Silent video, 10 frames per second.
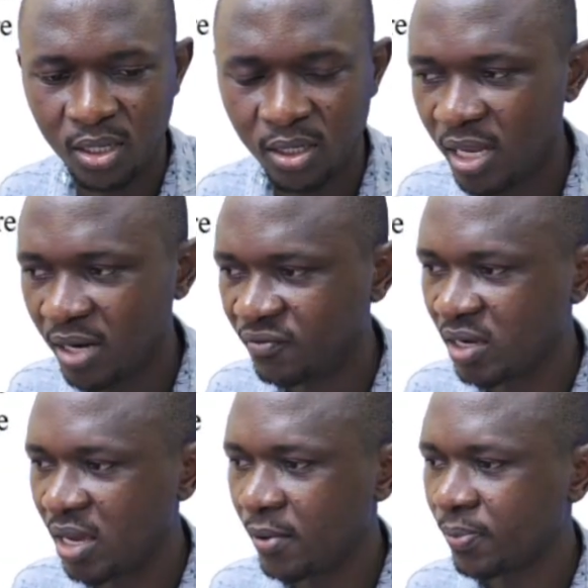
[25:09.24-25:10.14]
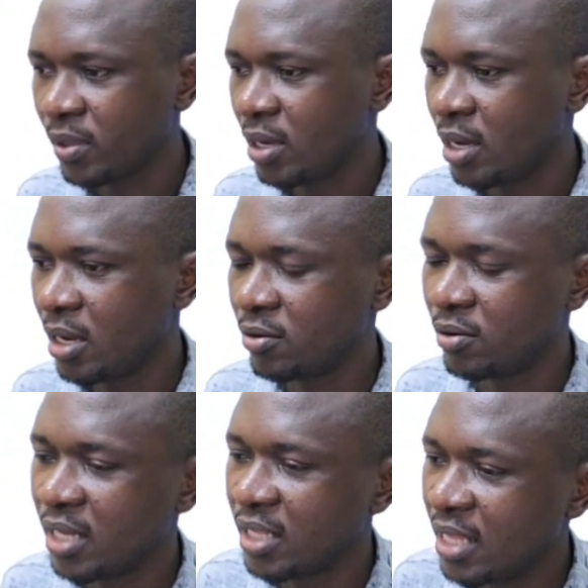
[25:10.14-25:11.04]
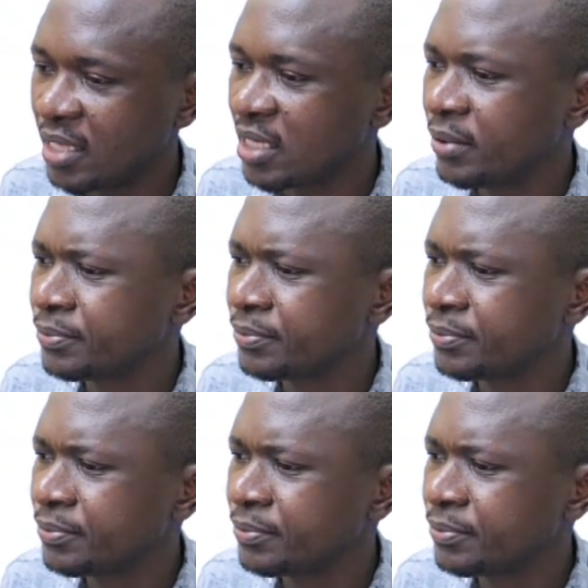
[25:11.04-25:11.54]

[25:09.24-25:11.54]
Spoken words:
that figure, and we'll get the answer.